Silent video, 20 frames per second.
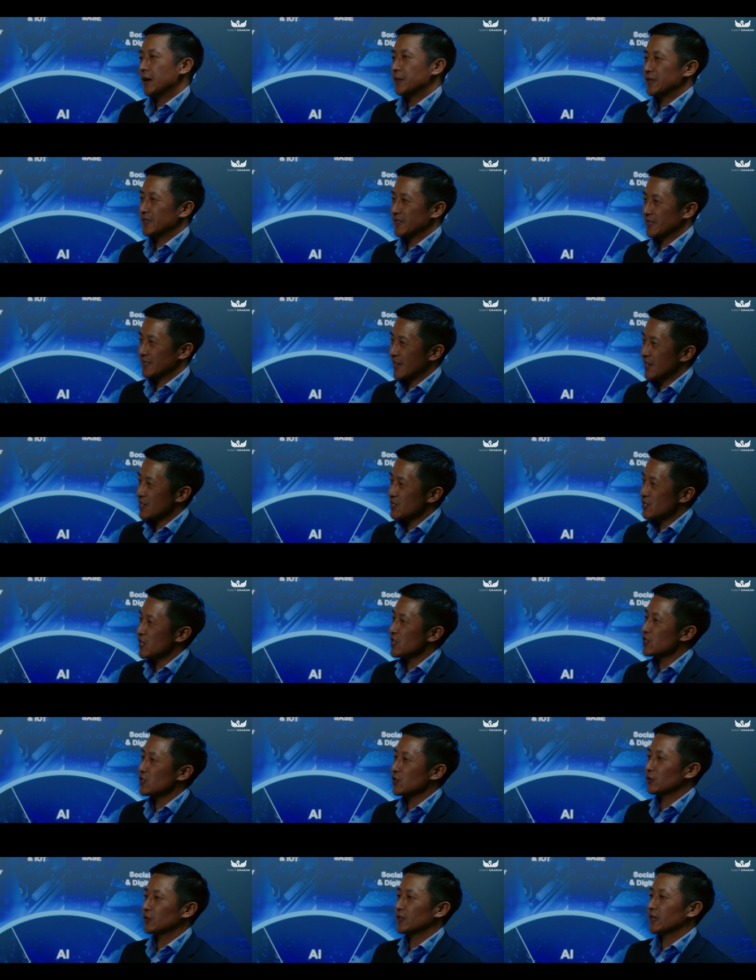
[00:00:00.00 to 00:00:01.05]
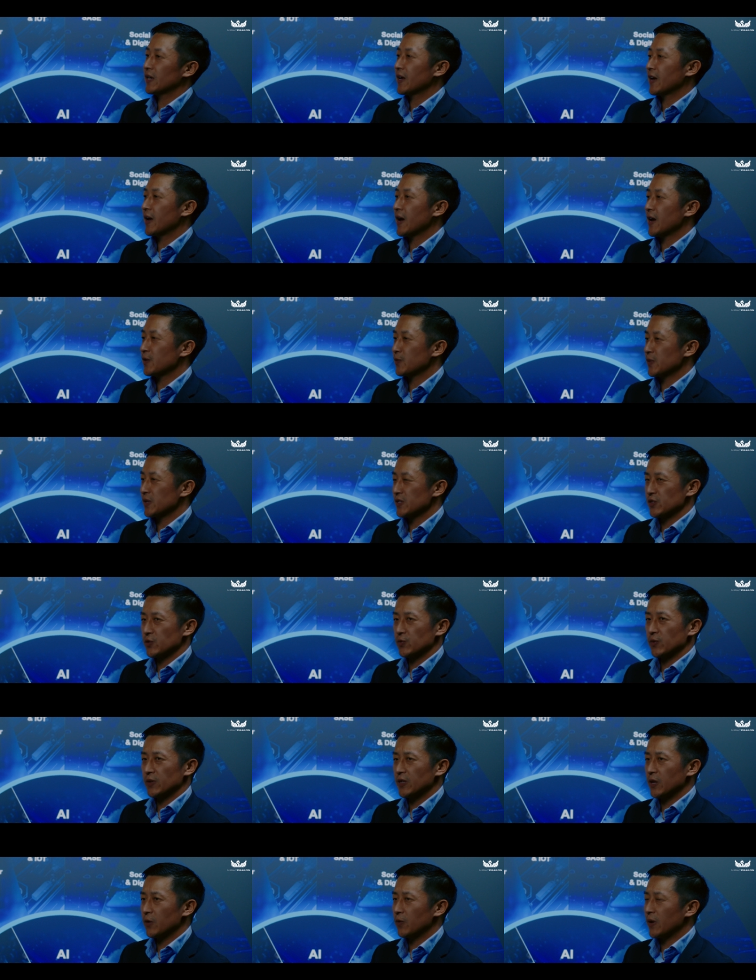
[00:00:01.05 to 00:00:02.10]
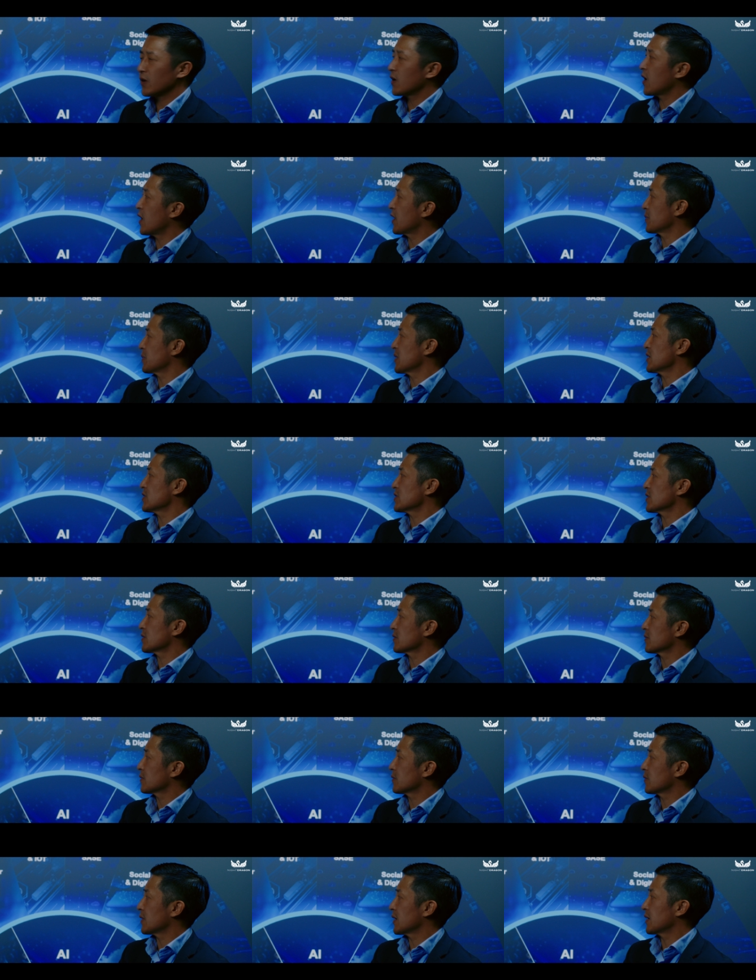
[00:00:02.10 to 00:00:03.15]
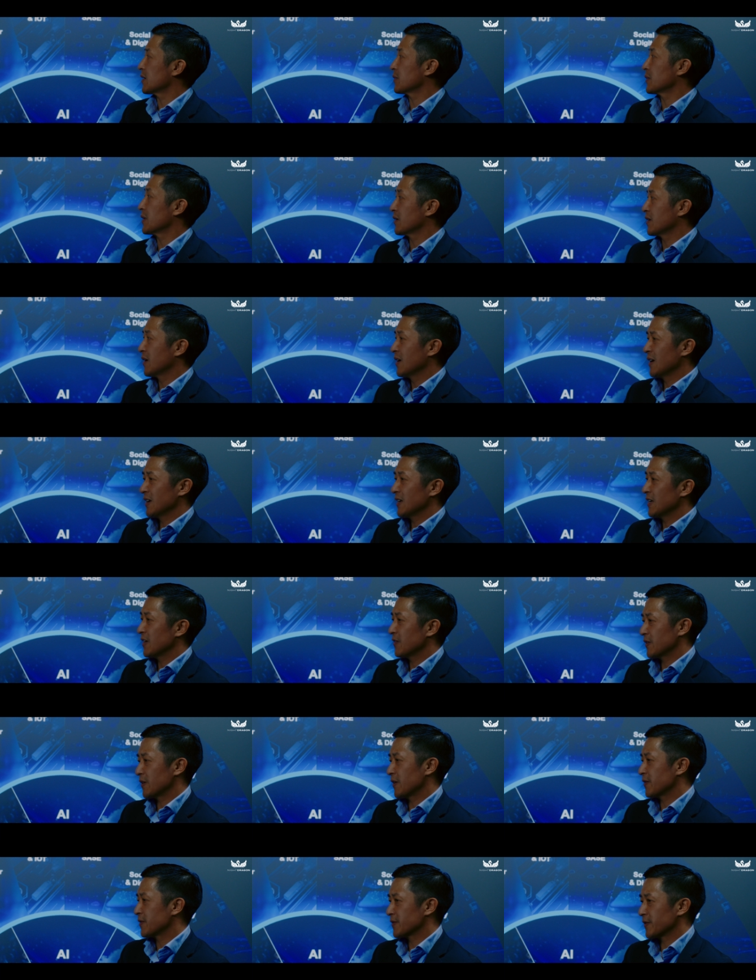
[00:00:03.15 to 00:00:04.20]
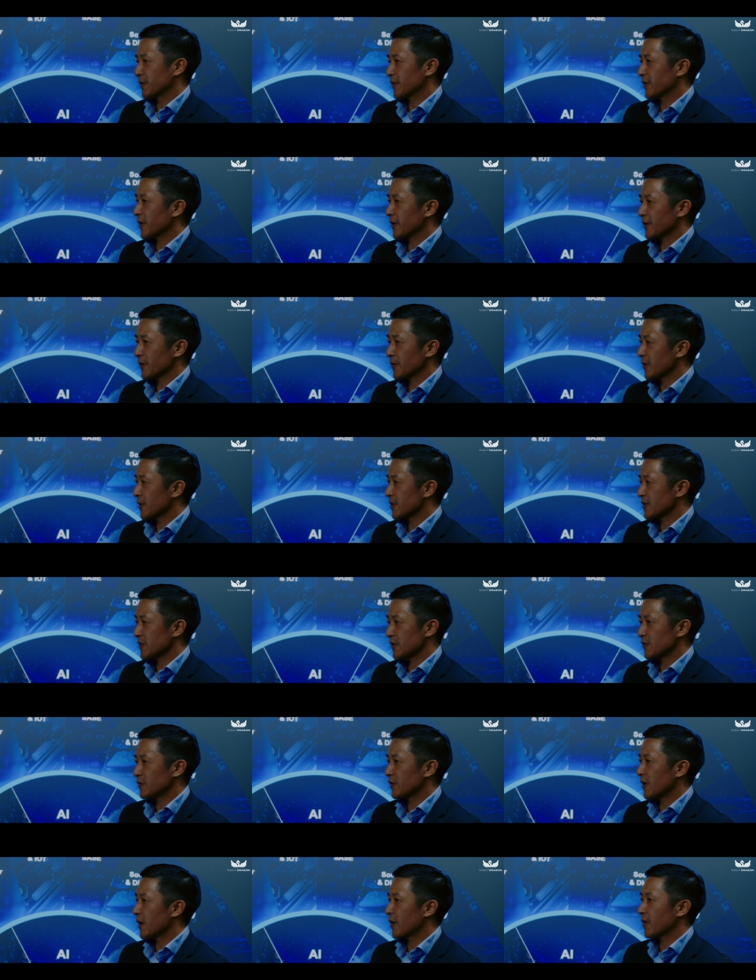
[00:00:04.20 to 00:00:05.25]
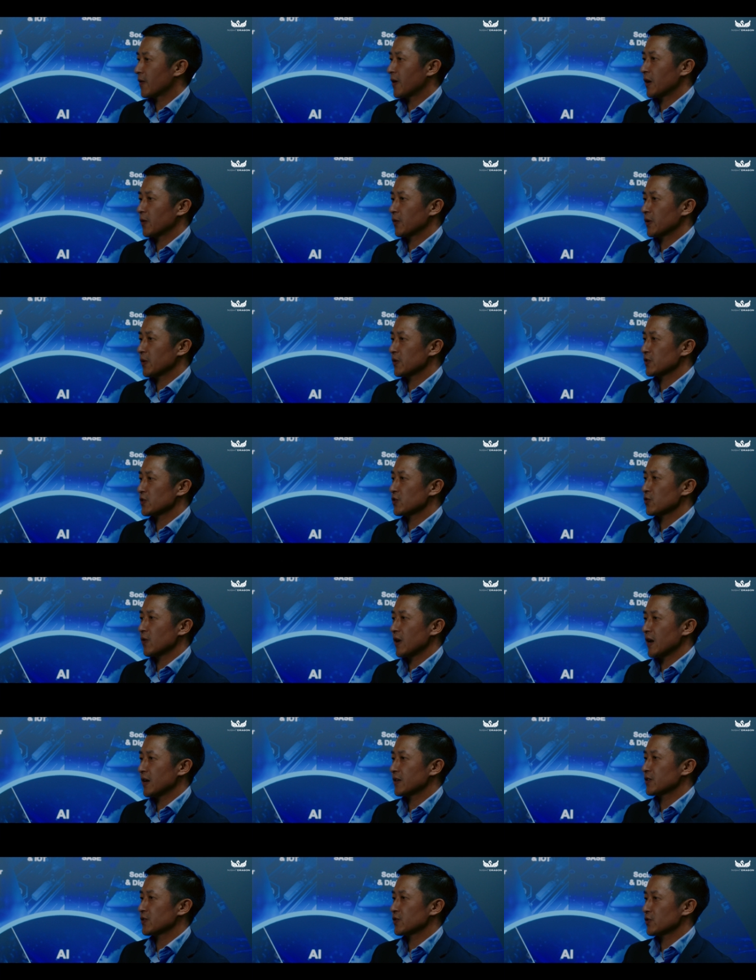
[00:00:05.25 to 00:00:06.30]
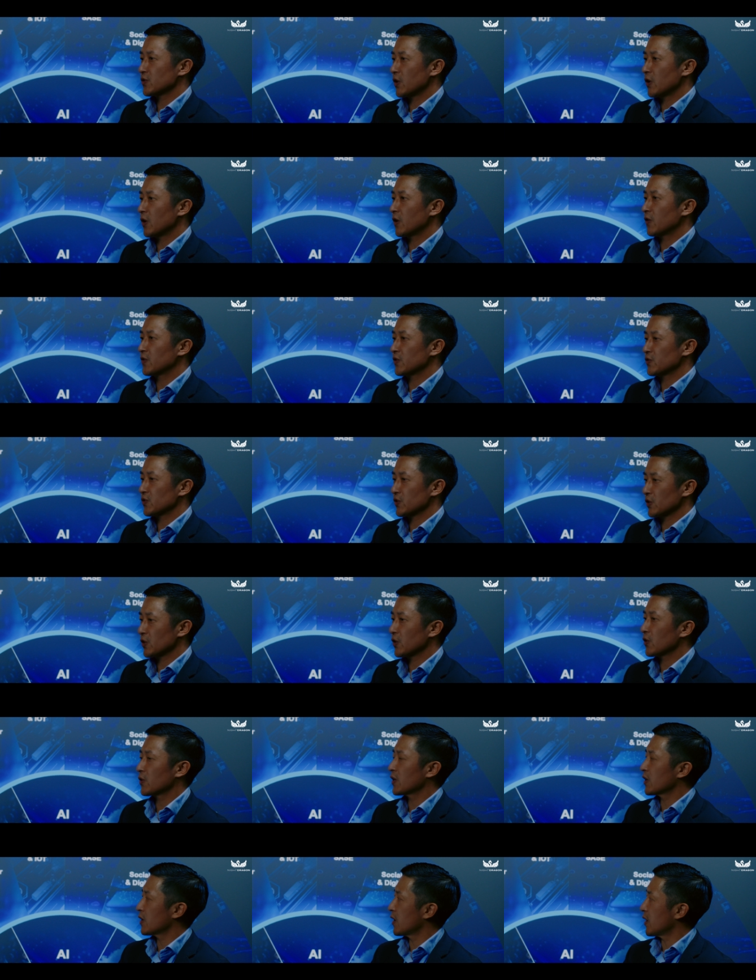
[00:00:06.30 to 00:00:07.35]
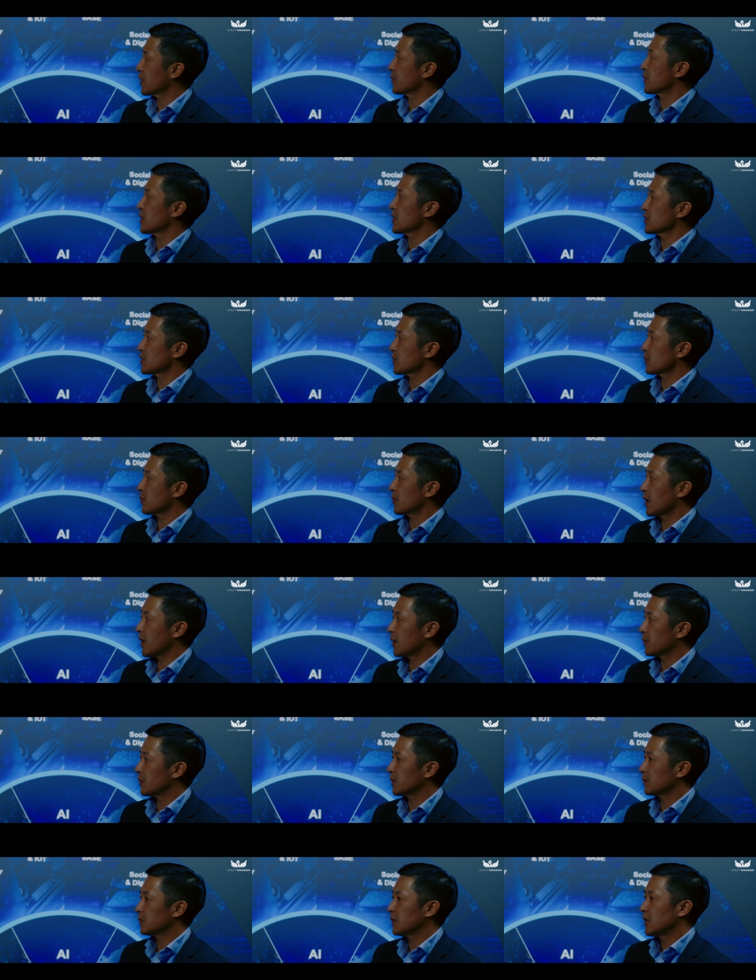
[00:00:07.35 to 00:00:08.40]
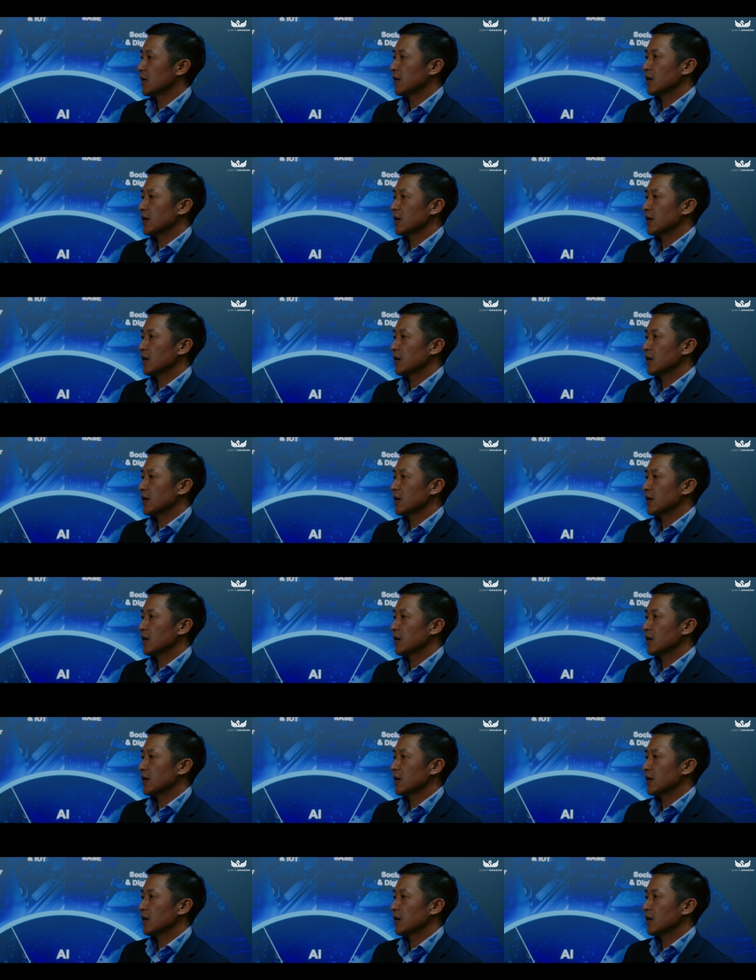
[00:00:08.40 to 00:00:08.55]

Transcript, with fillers: I mean, it's tangential to AI, but it's really around automation, right? I mean, even uh, during our careers at FireEye, we were trying to solve the security automation problem.